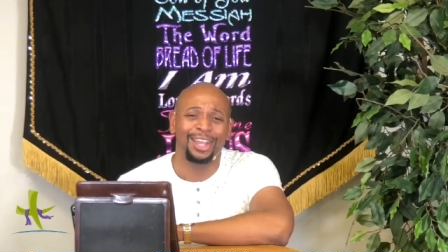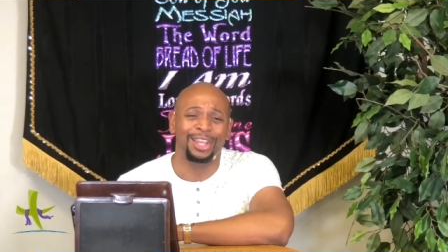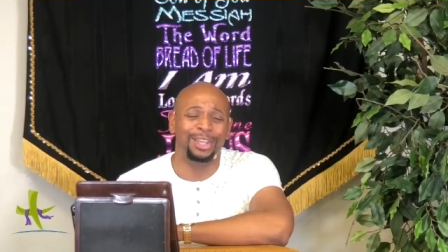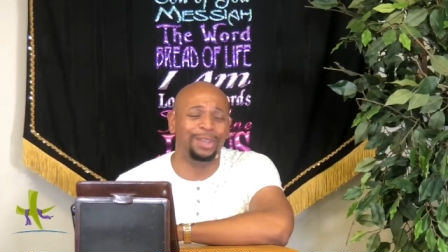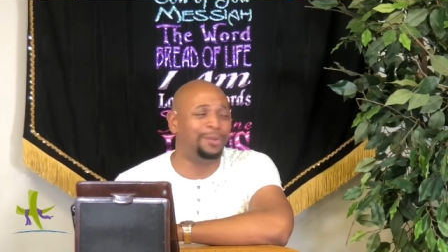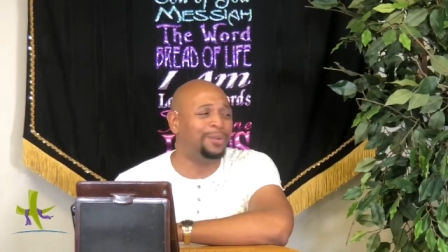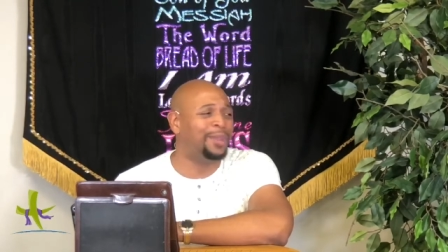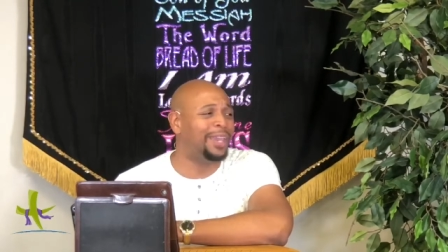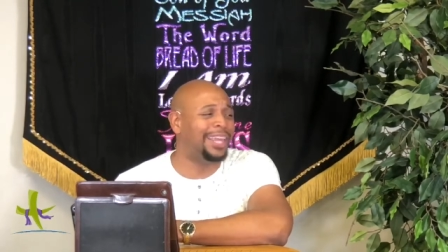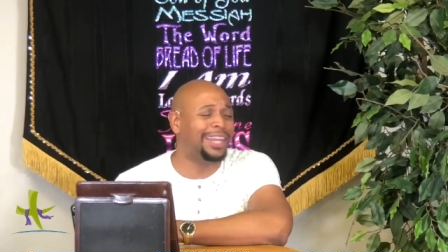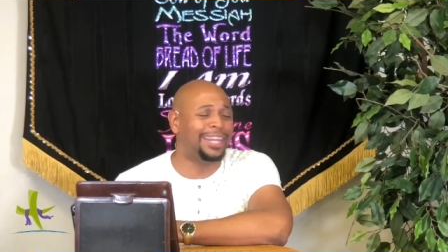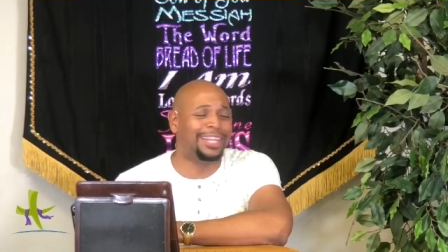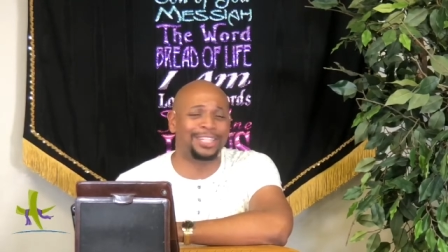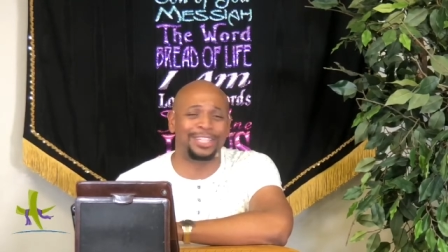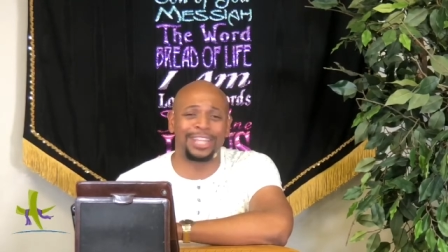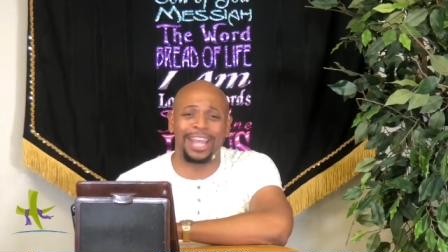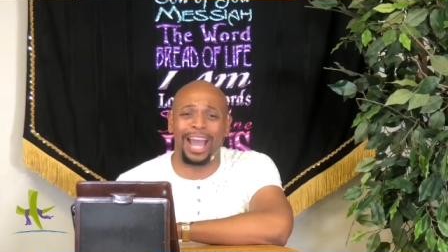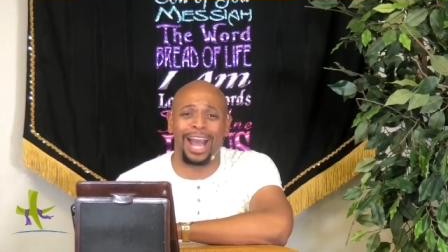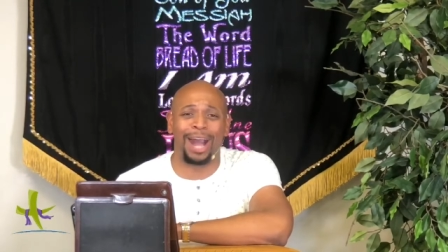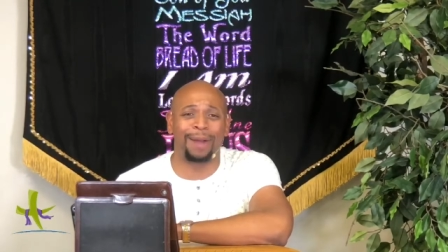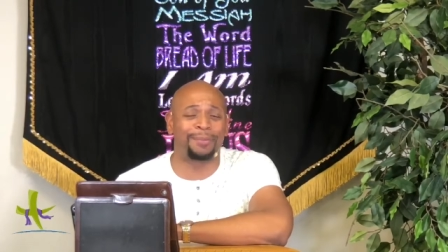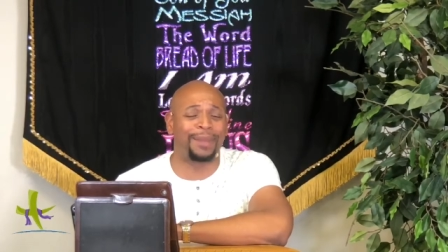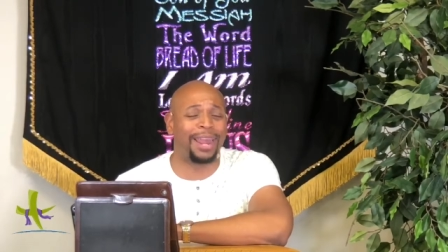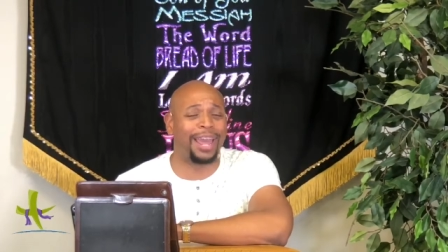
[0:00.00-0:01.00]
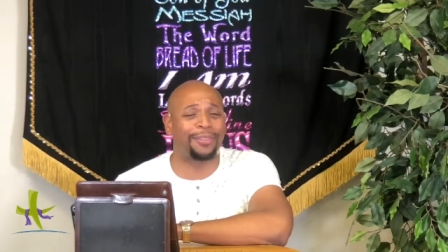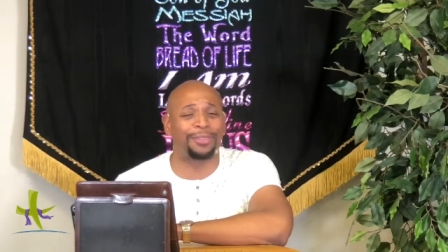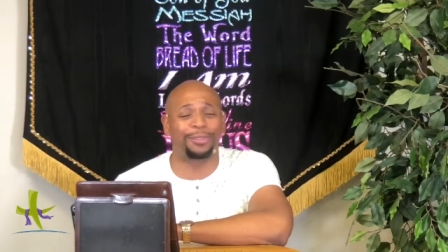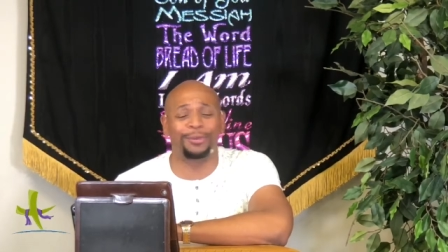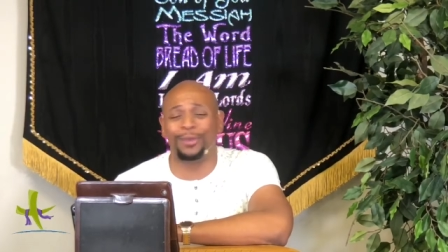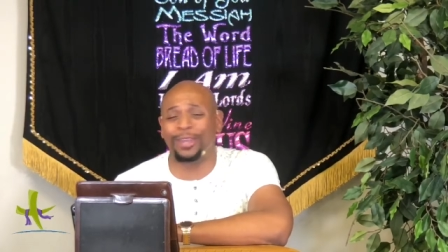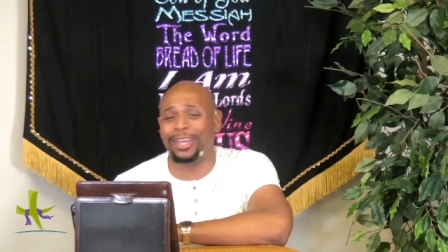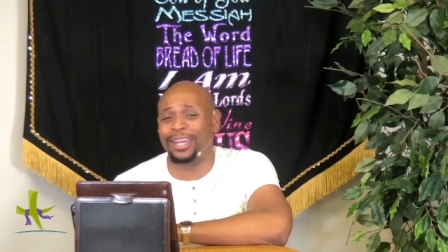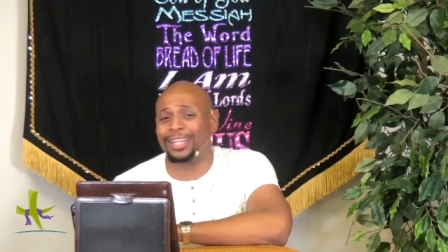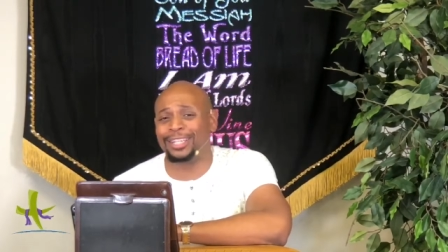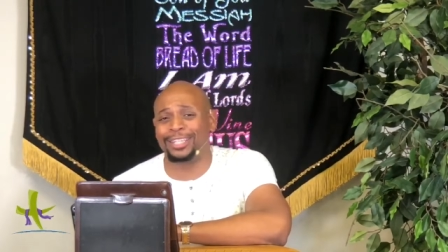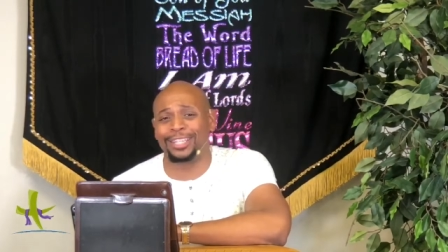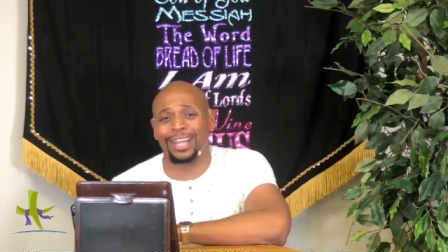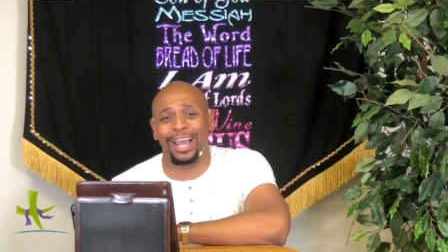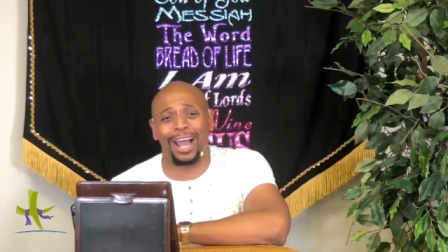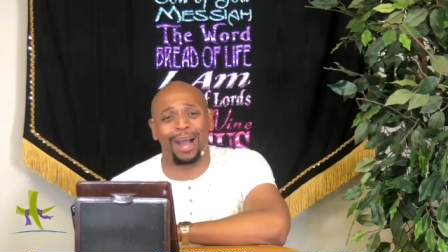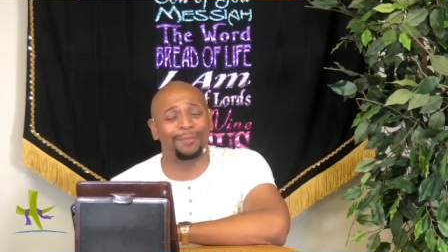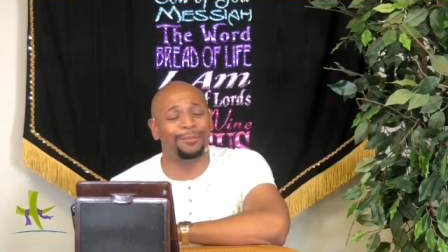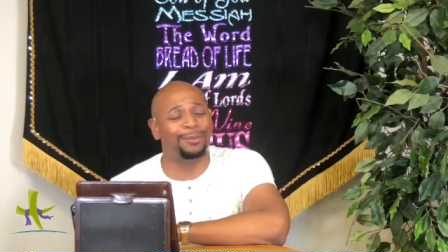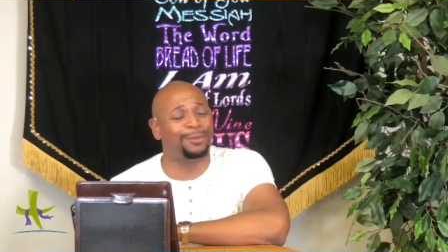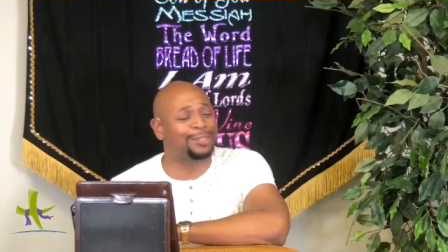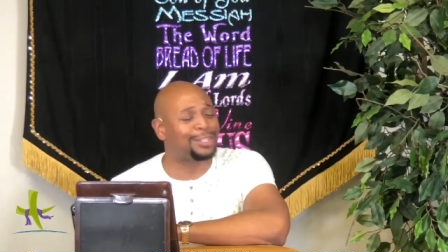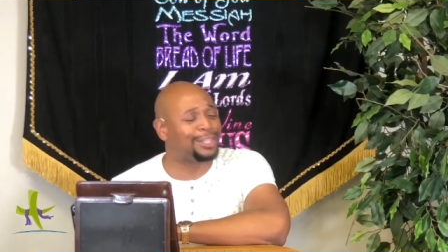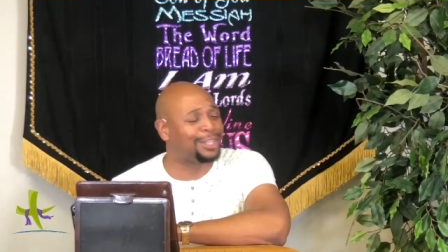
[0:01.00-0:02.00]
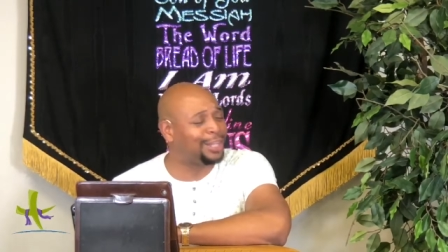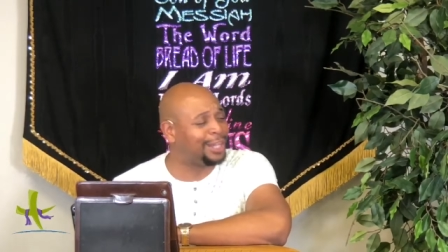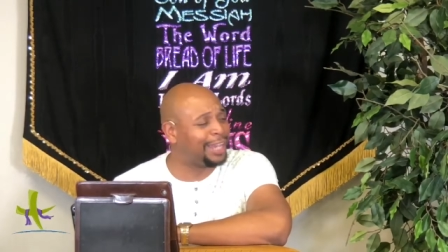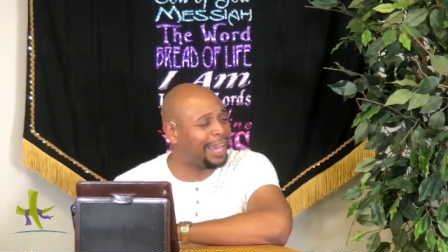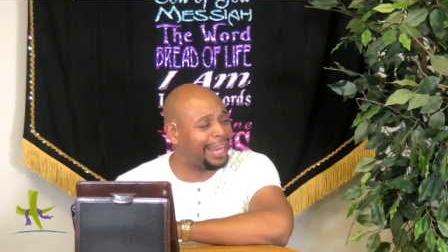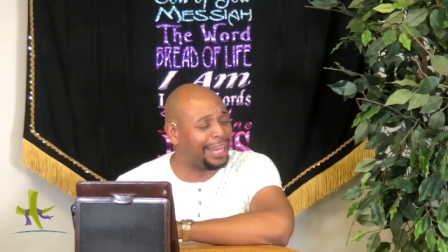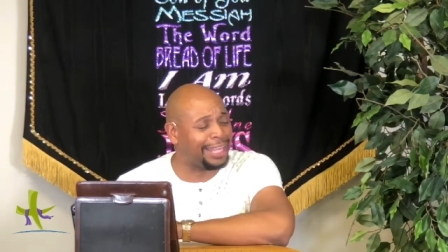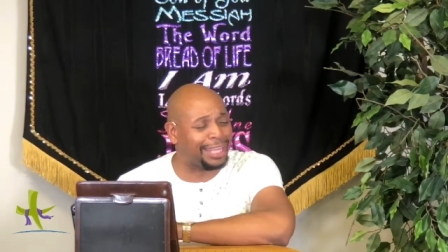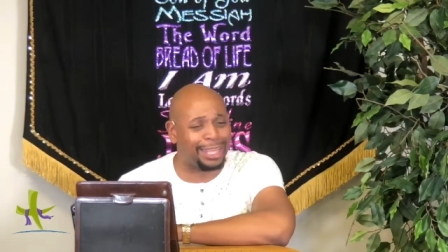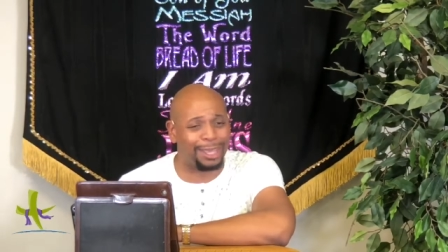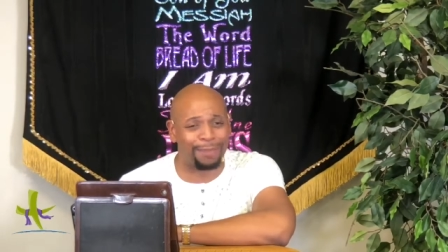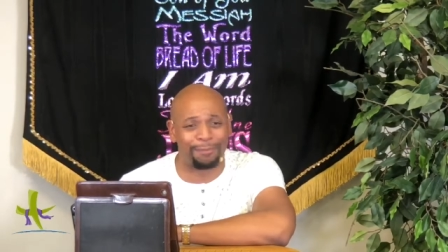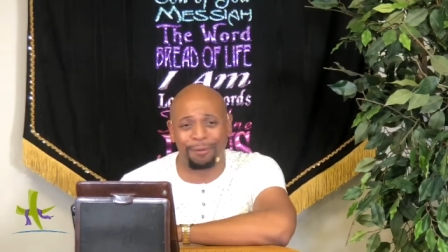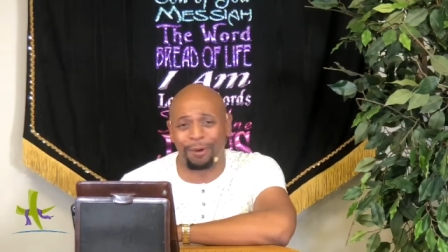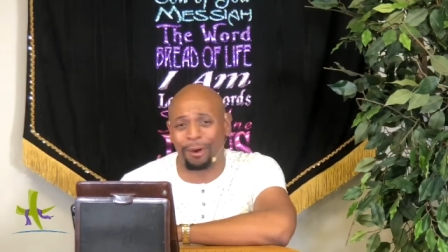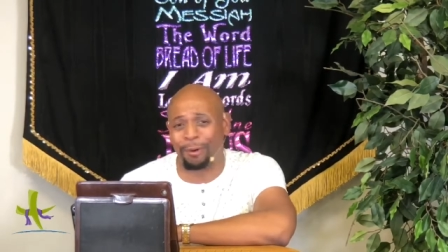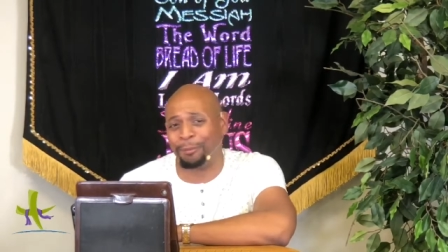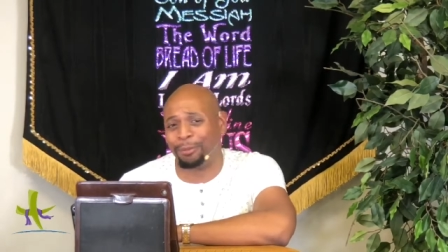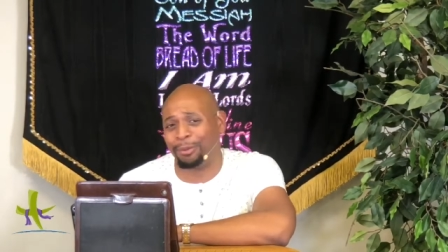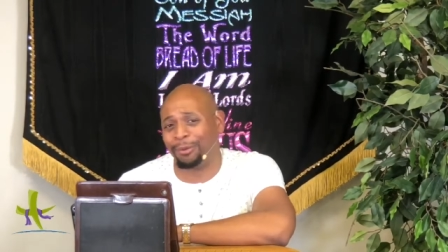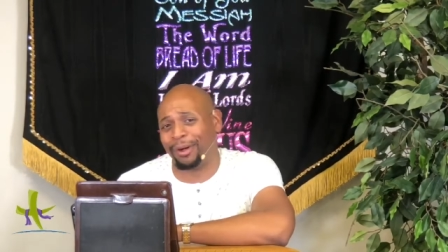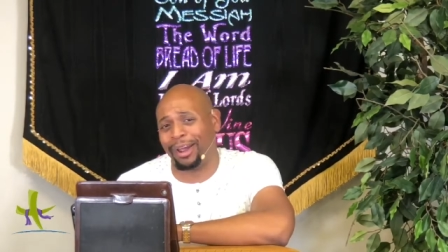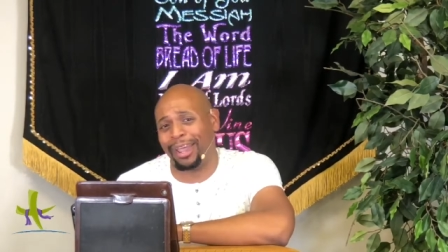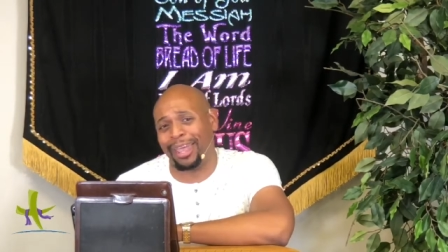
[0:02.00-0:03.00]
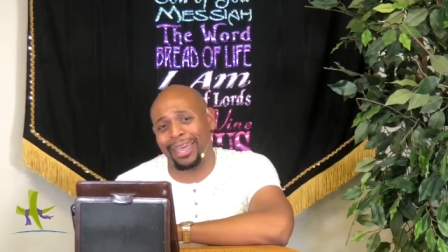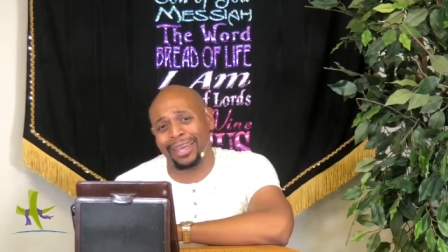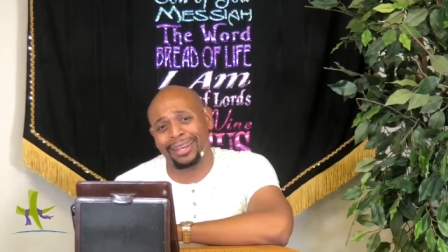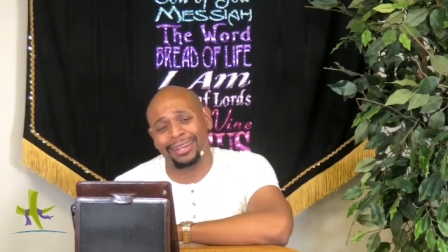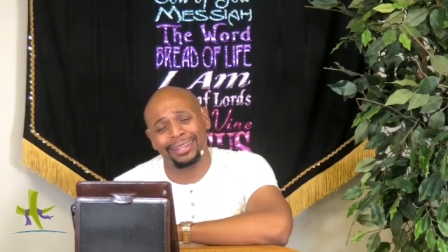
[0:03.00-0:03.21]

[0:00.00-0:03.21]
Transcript: you can get a job, but after you get a job, you still got to keep on praying.